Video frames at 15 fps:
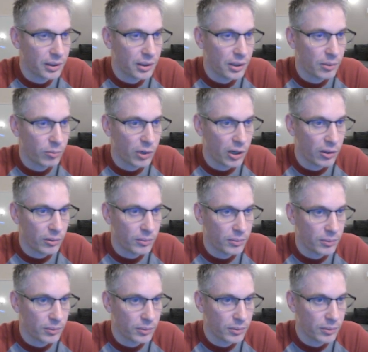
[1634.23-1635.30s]

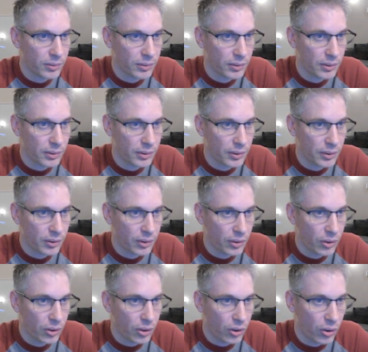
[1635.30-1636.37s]
Well,
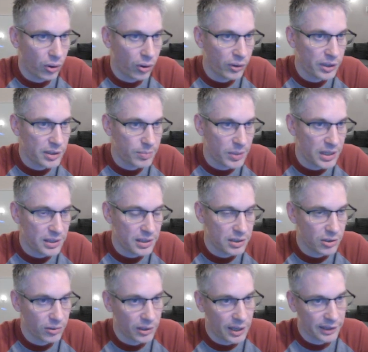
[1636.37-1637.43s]
all these pieces
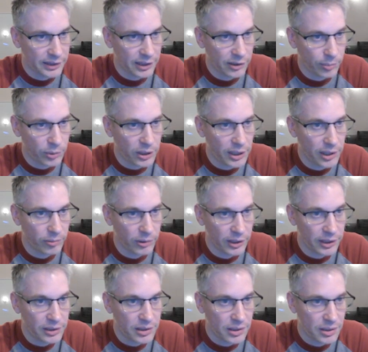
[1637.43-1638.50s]
are locked out of play, right?